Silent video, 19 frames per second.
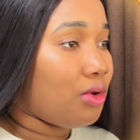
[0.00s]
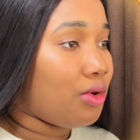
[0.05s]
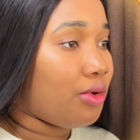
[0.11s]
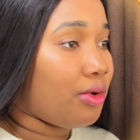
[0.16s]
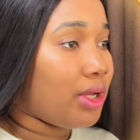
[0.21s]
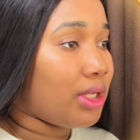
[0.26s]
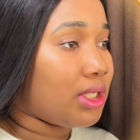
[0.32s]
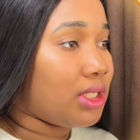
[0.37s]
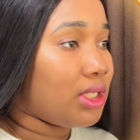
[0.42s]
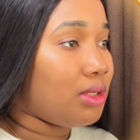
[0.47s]

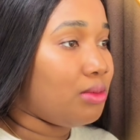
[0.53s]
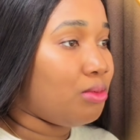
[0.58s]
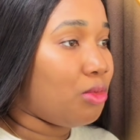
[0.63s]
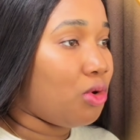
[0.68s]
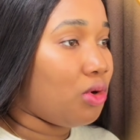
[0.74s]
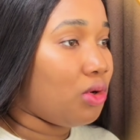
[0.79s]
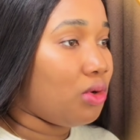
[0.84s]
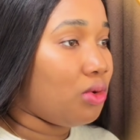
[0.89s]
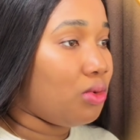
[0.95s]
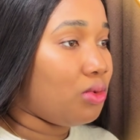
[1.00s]
creating
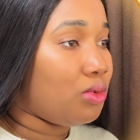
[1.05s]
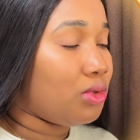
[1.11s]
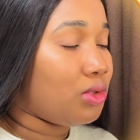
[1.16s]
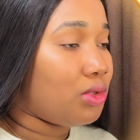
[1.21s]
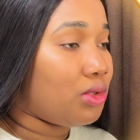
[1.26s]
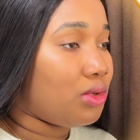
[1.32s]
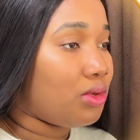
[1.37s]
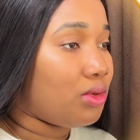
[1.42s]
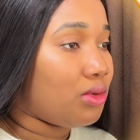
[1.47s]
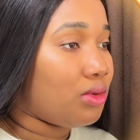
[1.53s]
more
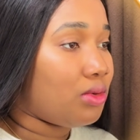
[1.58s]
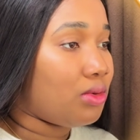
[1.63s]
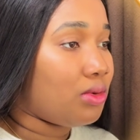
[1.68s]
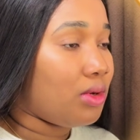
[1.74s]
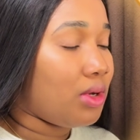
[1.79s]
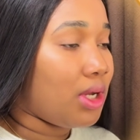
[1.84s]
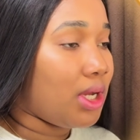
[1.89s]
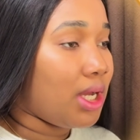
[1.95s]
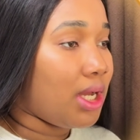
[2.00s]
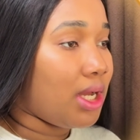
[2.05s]
lows,
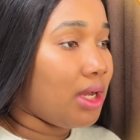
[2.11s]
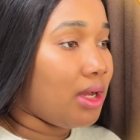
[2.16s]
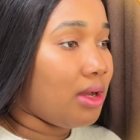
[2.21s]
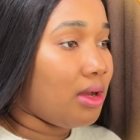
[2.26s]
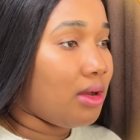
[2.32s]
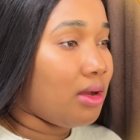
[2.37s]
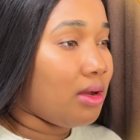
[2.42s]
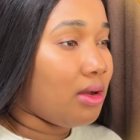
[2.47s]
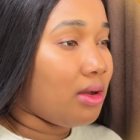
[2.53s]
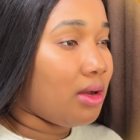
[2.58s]

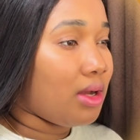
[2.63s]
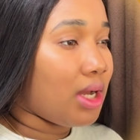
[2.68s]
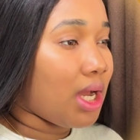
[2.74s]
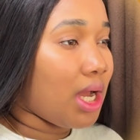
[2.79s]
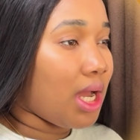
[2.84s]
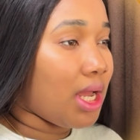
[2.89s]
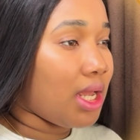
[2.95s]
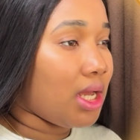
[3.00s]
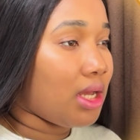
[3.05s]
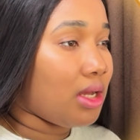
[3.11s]

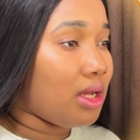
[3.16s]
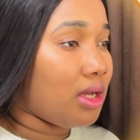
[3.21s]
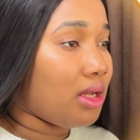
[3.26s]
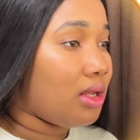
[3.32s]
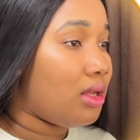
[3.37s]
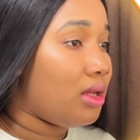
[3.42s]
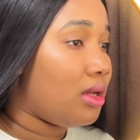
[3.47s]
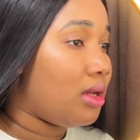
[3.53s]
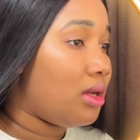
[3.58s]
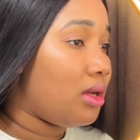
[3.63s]

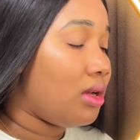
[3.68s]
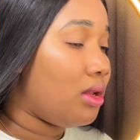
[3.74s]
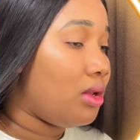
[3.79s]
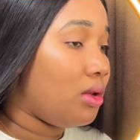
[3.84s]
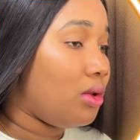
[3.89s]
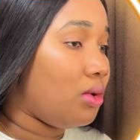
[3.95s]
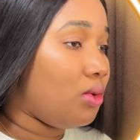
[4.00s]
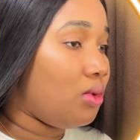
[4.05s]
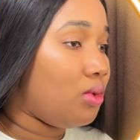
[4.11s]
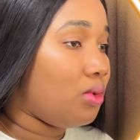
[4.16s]
higher
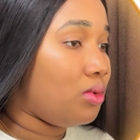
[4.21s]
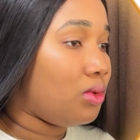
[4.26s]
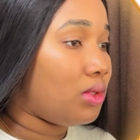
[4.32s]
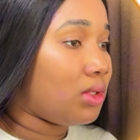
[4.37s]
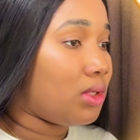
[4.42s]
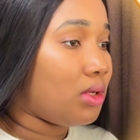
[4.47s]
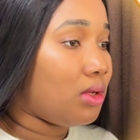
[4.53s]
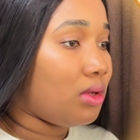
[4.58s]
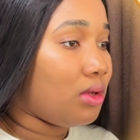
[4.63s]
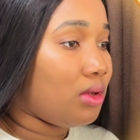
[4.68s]

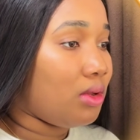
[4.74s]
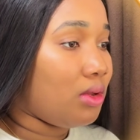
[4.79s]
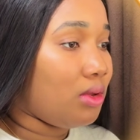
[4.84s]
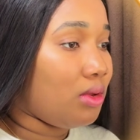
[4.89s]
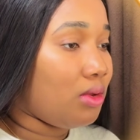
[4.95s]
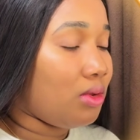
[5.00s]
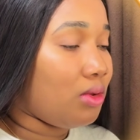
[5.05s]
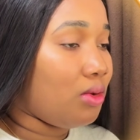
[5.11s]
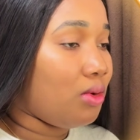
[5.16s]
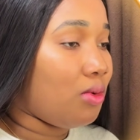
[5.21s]
lows,
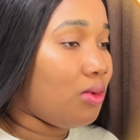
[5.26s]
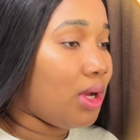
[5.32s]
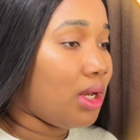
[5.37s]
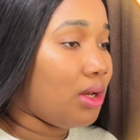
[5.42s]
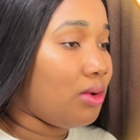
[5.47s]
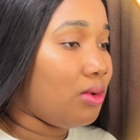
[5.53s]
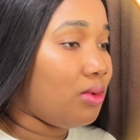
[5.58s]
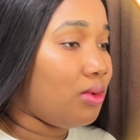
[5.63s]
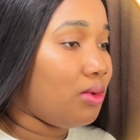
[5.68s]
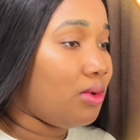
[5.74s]

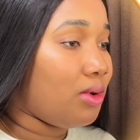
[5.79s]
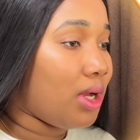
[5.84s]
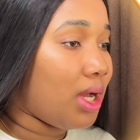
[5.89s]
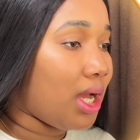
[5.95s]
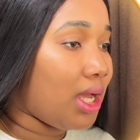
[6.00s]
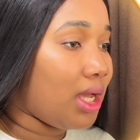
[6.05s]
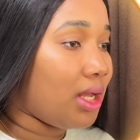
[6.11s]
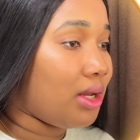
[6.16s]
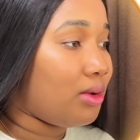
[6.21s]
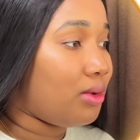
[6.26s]
lower low,
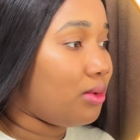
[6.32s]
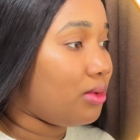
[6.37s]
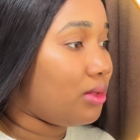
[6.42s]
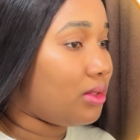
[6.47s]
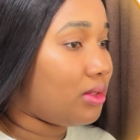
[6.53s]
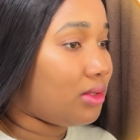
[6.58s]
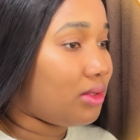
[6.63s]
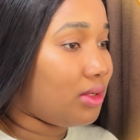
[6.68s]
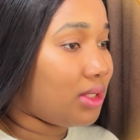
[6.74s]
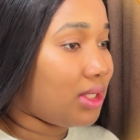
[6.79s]
higher
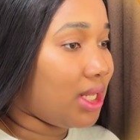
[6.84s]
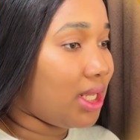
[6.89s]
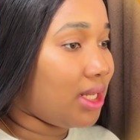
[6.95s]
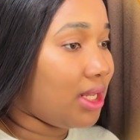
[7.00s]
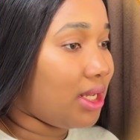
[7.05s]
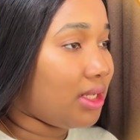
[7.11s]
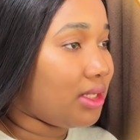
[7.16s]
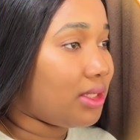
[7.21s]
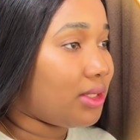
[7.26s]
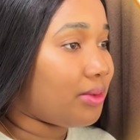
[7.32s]
lows, just
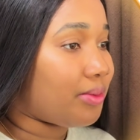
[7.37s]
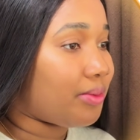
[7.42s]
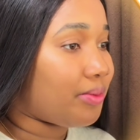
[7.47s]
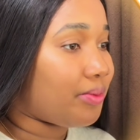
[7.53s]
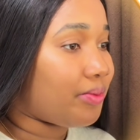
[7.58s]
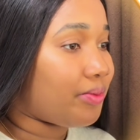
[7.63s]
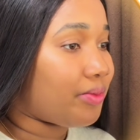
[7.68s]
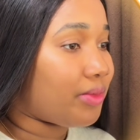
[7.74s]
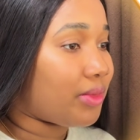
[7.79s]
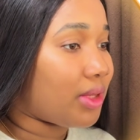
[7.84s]
like that,
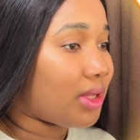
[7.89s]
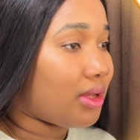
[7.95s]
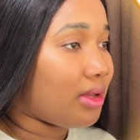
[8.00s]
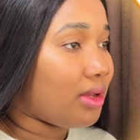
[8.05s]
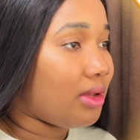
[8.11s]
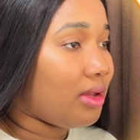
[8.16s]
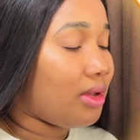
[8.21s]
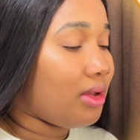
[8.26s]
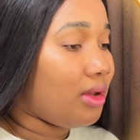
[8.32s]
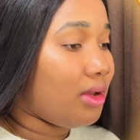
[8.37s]

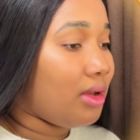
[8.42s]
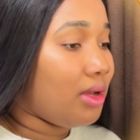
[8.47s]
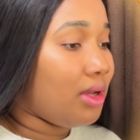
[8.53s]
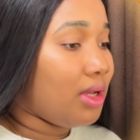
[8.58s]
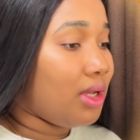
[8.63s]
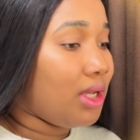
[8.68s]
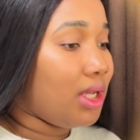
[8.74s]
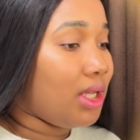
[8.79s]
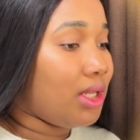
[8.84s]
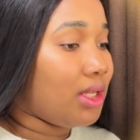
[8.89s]

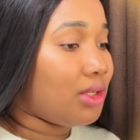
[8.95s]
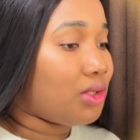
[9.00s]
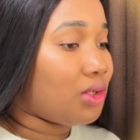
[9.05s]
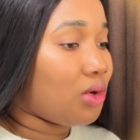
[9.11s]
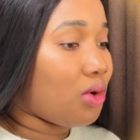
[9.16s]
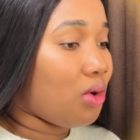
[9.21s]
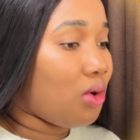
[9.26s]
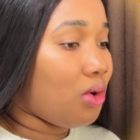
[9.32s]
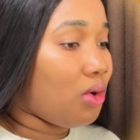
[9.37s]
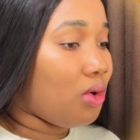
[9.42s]
it
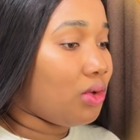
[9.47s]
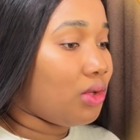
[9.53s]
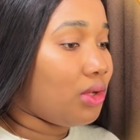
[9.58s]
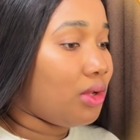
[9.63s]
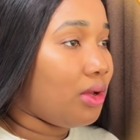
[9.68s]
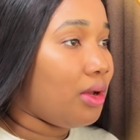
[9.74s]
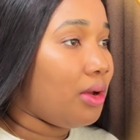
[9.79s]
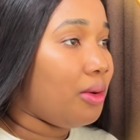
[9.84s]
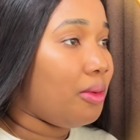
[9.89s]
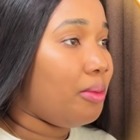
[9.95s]
is
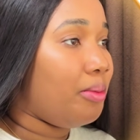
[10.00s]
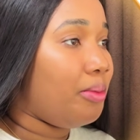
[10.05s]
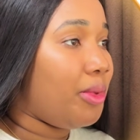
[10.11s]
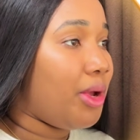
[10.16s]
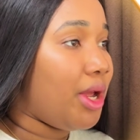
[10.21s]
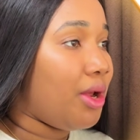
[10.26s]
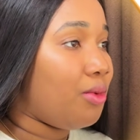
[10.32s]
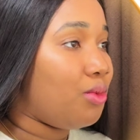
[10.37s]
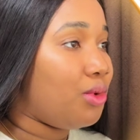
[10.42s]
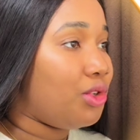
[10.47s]
called
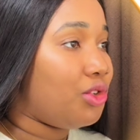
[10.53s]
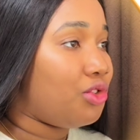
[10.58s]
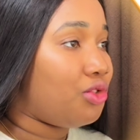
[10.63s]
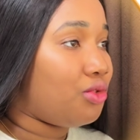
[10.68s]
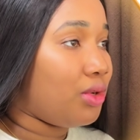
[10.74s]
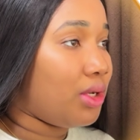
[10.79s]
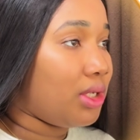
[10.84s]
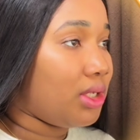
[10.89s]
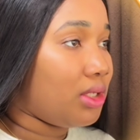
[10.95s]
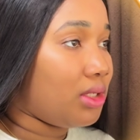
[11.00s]
bearish
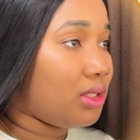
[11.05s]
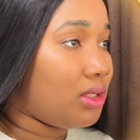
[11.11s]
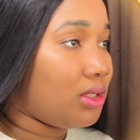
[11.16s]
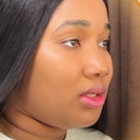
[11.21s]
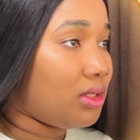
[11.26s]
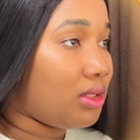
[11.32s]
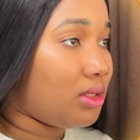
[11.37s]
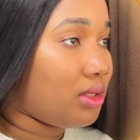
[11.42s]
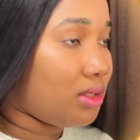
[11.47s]
trend.